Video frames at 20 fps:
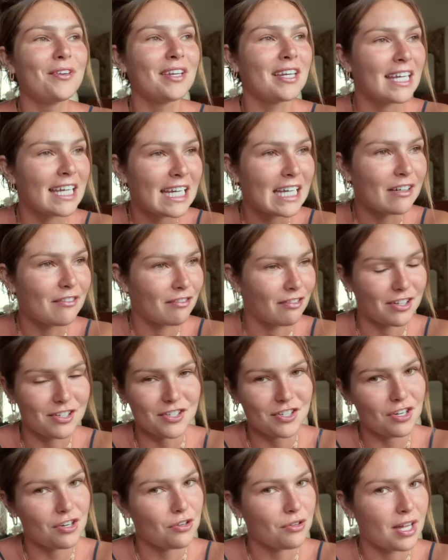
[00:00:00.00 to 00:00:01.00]
need for
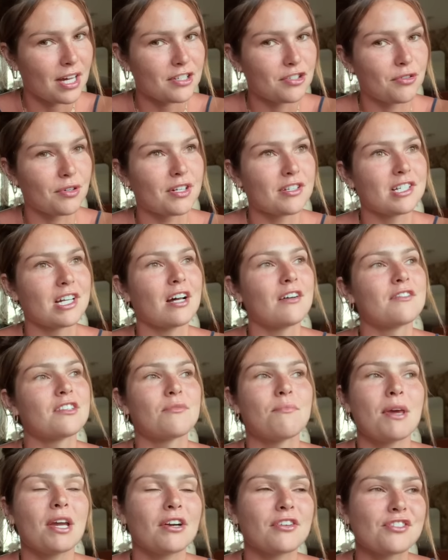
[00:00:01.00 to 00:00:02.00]
us to do that to ourselves
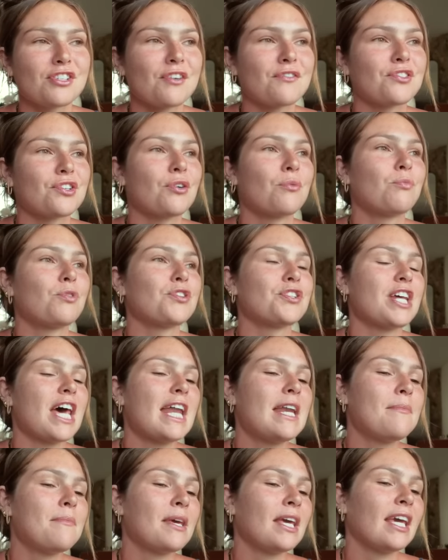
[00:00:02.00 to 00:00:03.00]
and make ourselves our own worst
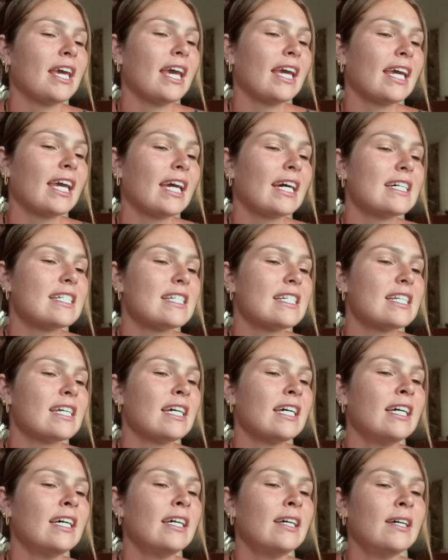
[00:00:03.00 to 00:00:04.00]
enemy. And
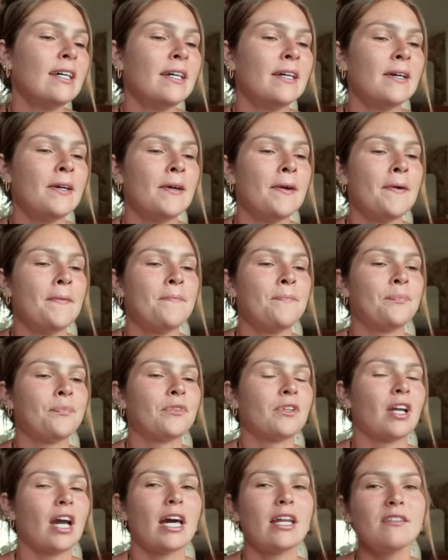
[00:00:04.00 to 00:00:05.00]

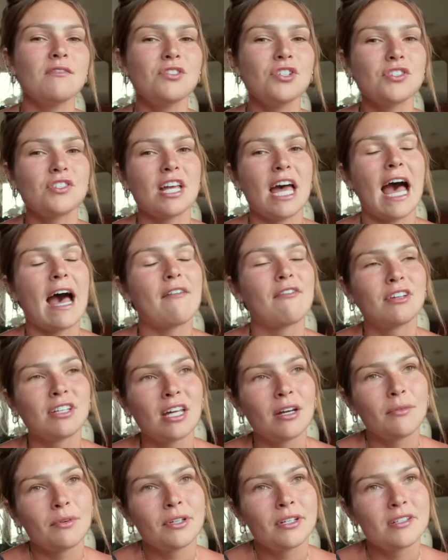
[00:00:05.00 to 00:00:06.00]
kind of just having
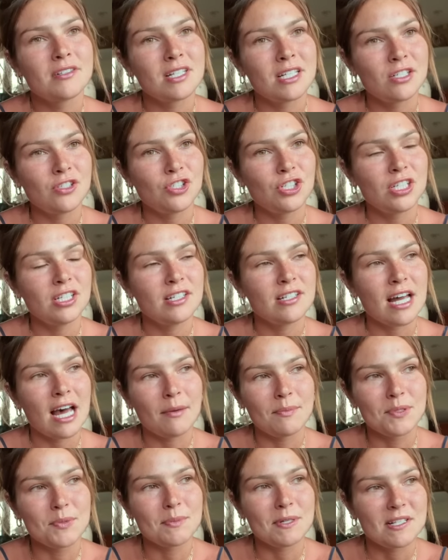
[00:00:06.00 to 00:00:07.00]
that realization, it
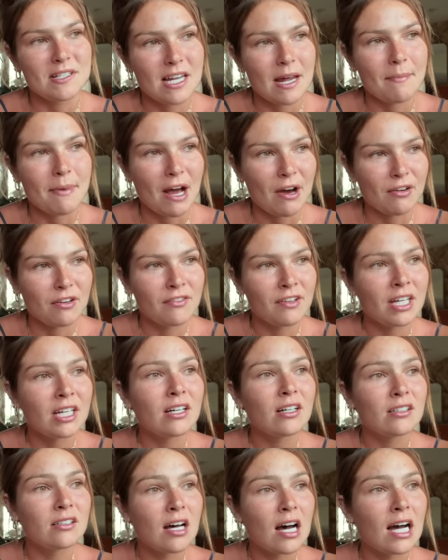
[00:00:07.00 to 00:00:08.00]
helps me step out of it
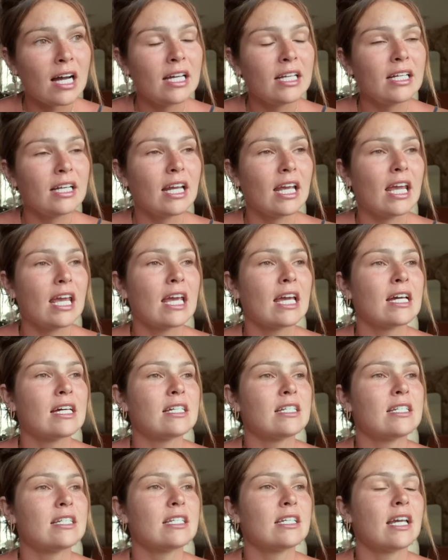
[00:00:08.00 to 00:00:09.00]
a lot.
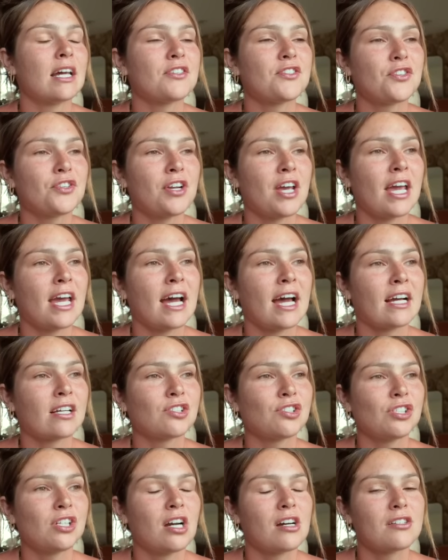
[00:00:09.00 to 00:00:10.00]
And yesterday I
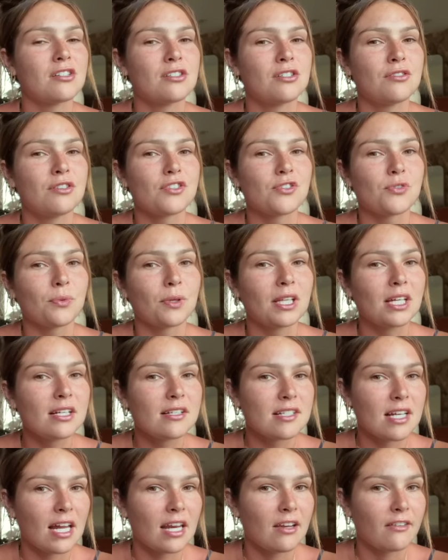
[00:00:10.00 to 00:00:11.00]
actually got to do this really
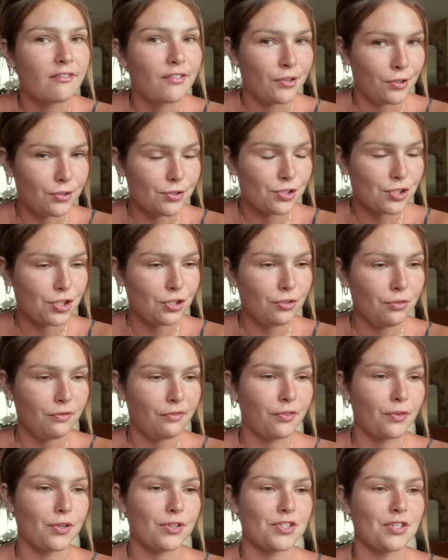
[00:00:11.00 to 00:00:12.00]
exciting photo shoot
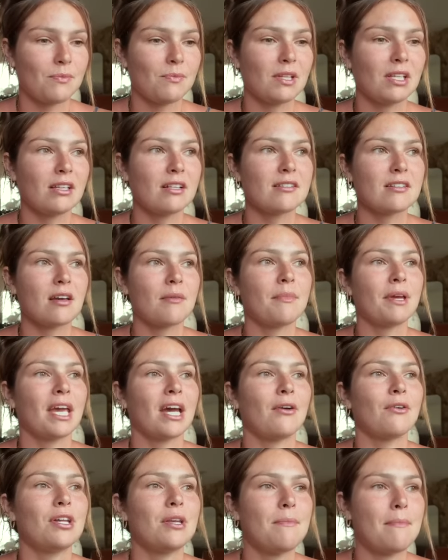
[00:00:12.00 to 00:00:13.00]
for something that's coming
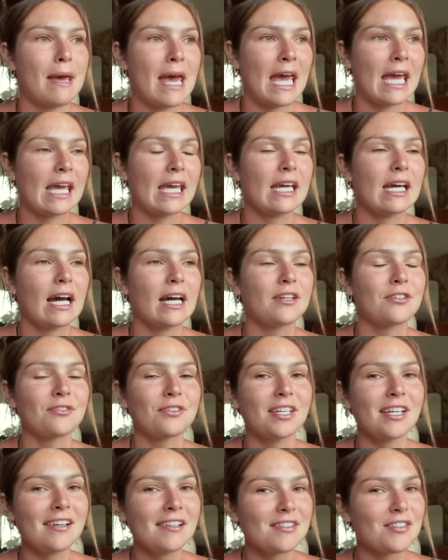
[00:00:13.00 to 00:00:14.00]
out in May. I don't
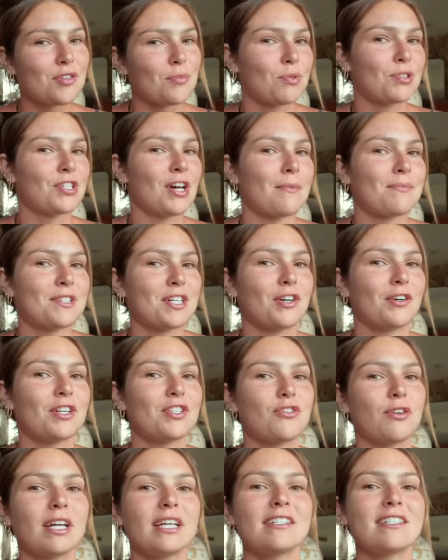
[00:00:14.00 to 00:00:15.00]
think it's super top secret,
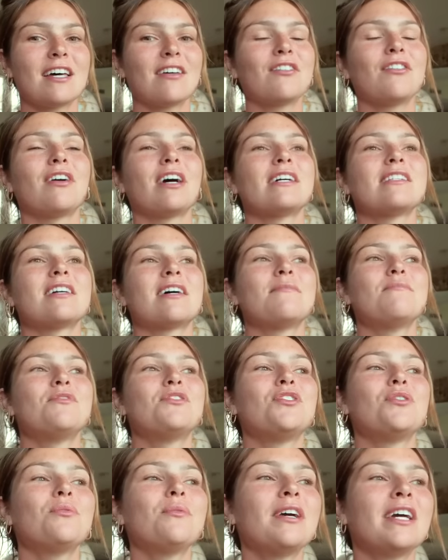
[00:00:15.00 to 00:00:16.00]
so I can tell you guys. I'm
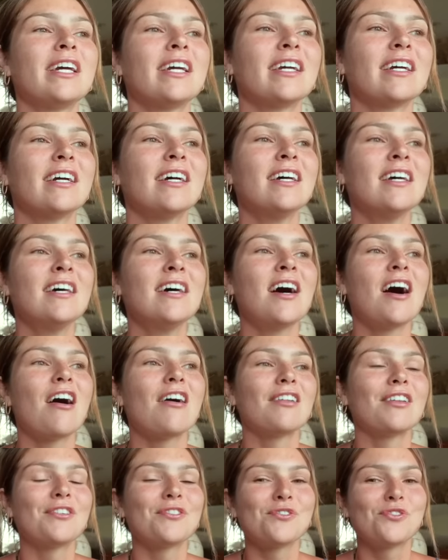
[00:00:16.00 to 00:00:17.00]
doing a
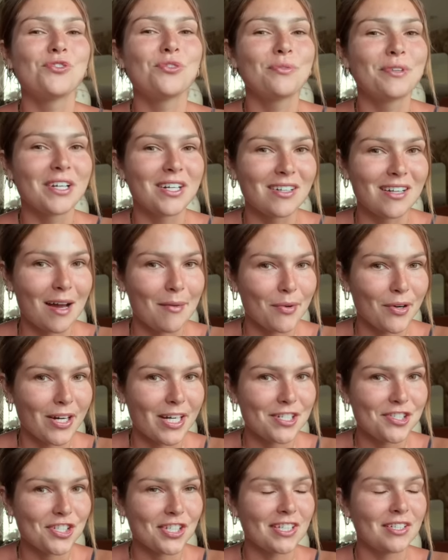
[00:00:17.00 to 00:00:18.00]
little jewelry
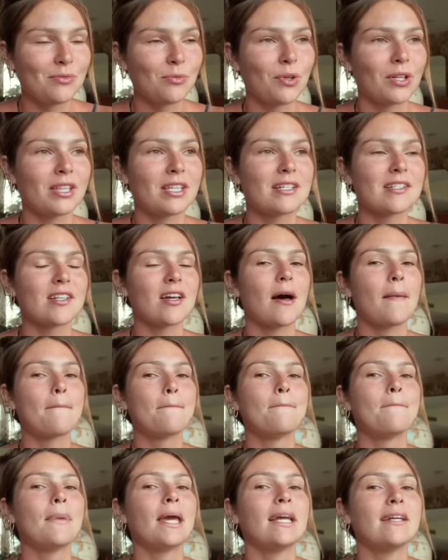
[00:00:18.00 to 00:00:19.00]
collaboration with this
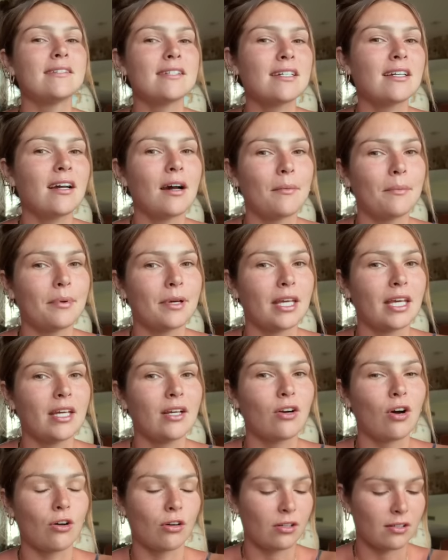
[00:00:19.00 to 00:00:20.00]
amazing company
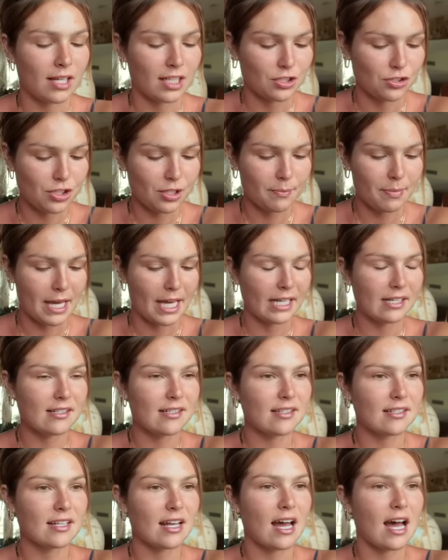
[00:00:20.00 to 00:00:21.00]
called Electric
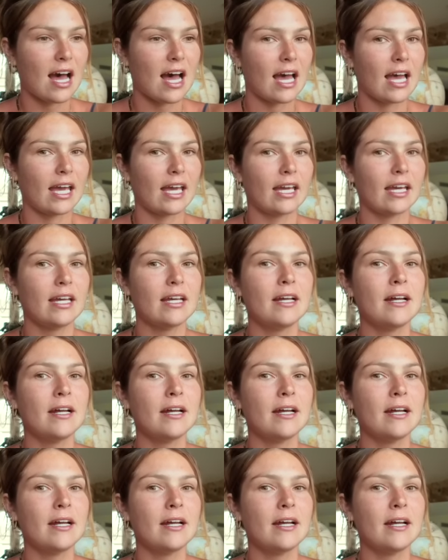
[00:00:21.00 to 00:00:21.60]
Picks. I